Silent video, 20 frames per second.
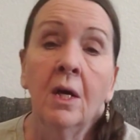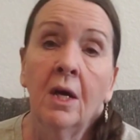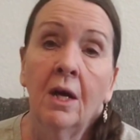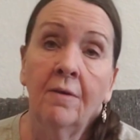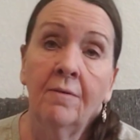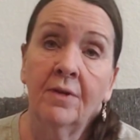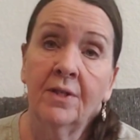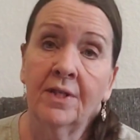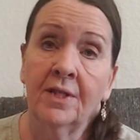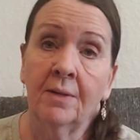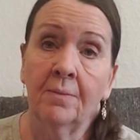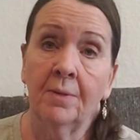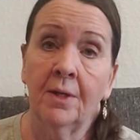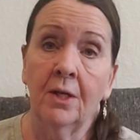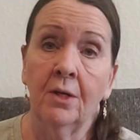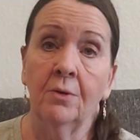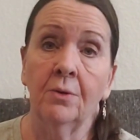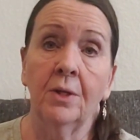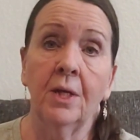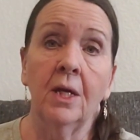if it's
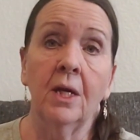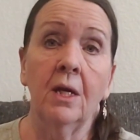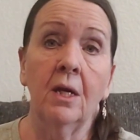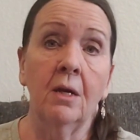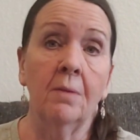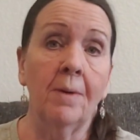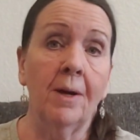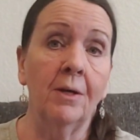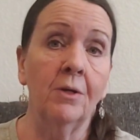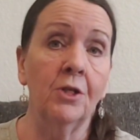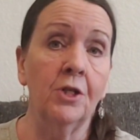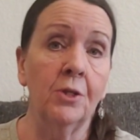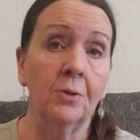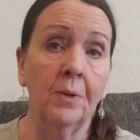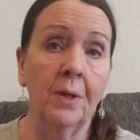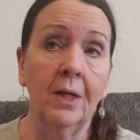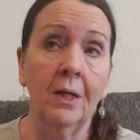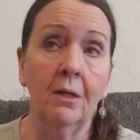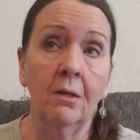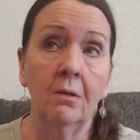something you're thinking about
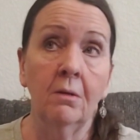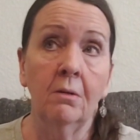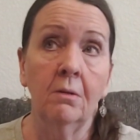doing,